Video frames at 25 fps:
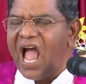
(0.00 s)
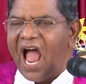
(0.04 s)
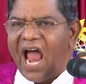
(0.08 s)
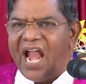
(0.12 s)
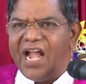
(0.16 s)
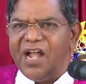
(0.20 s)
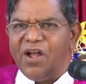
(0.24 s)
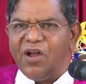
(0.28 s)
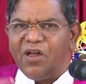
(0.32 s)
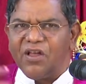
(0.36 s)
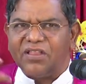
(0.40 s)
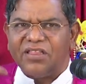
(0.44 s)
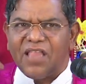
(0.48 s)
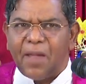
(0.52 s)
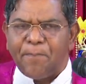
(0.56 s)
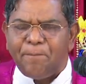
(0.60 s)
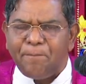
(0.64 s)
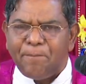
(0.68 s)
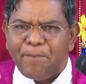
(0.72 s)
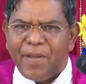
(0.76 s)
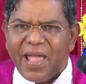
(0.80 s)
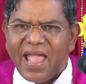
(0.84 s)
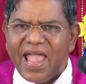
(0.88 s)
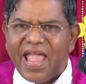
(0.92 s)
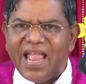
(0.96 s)
And the
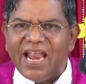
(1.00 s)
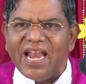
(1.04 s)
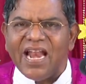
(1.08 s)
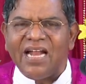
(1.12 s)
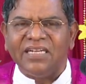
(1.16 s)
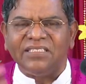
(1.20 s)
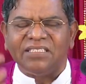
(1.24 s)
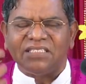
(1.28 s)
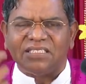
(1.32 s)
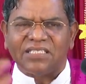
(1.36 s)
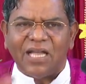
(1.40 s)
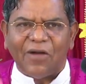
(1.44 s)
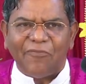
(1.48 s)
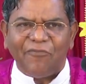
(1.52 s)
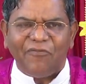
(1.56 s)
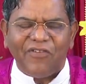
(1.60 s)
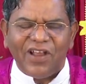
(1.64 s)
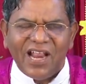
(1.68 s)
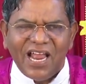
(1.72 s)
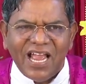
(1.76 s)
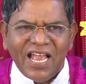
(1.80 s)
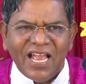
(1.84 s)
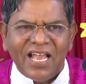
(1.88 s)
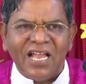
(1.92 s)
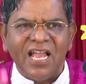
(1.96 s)
pain and
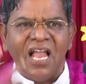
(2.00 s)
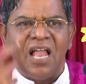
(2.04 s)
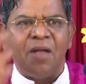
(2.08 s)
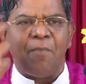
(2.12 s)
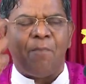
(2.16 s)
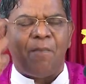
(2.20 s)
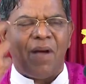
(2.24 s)
suffering